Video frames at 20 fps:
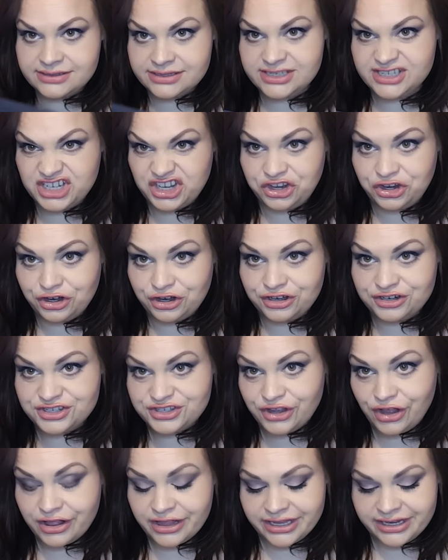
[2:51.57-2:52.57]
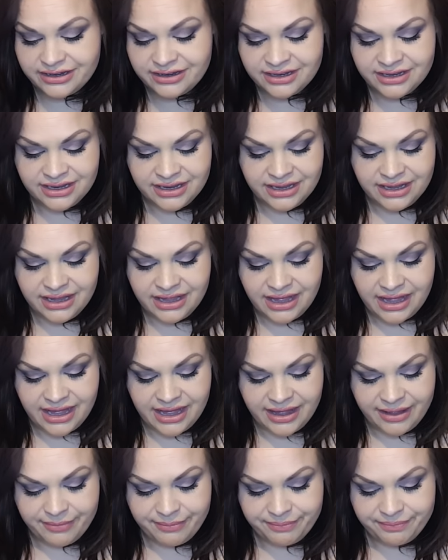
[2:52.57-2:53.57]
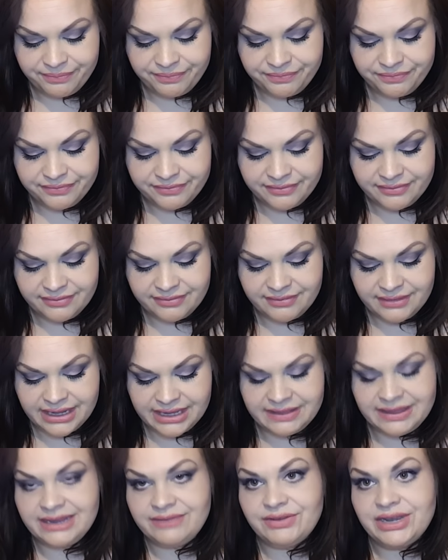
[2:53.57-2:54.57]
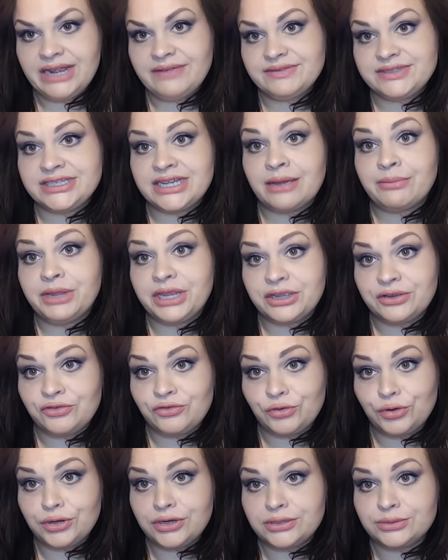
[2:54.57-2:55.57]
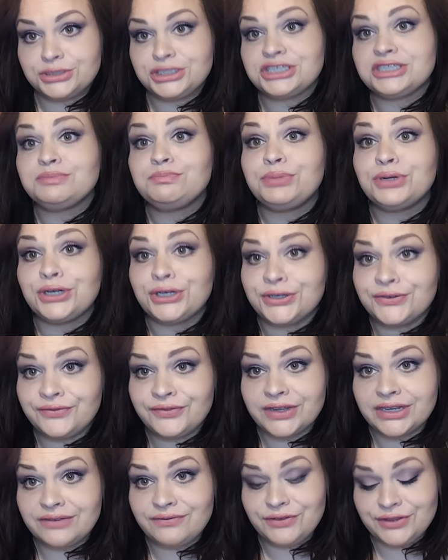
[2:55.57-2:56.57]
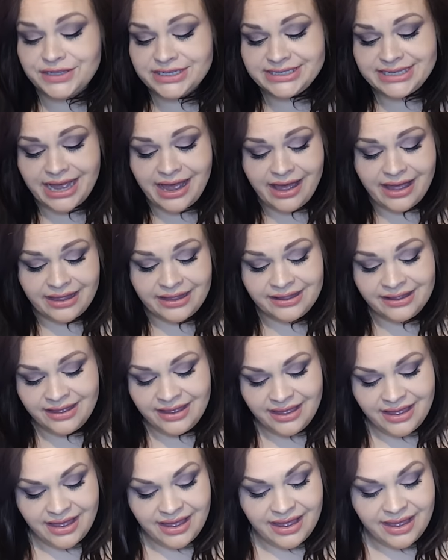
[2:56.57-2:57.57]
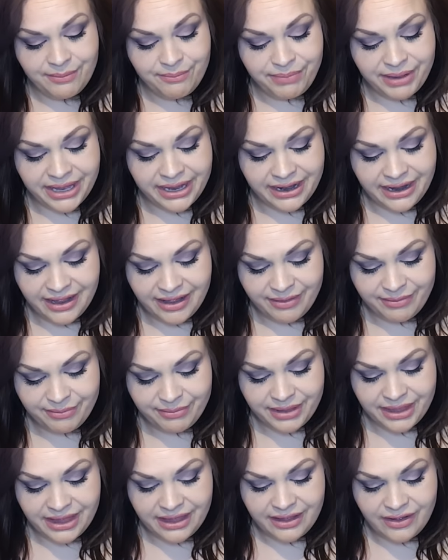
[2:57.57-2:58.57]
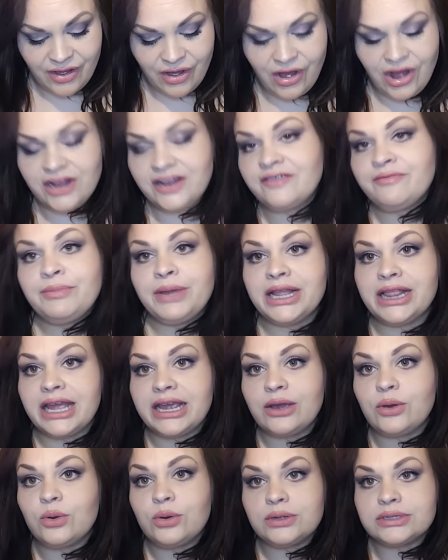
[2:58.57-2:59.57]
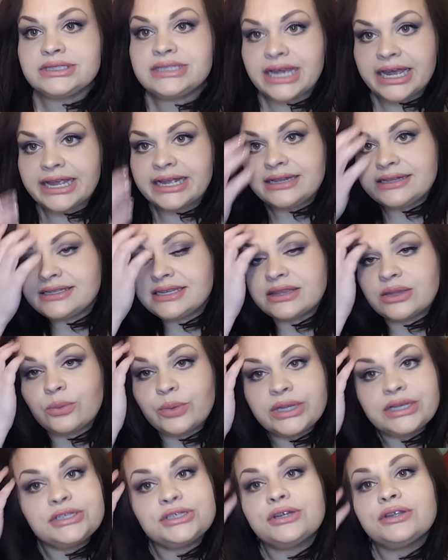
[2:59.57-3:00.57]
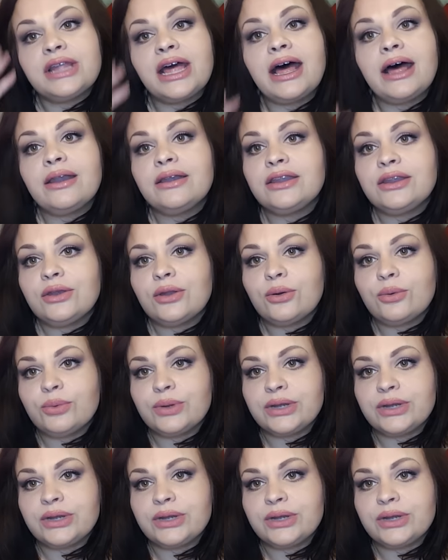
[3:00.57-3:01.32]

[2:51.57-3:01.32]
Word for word: secure, solid. Um, and they even have tummy control, which is perfect for this hack. But um, all of my like old tights in the winter that, you know,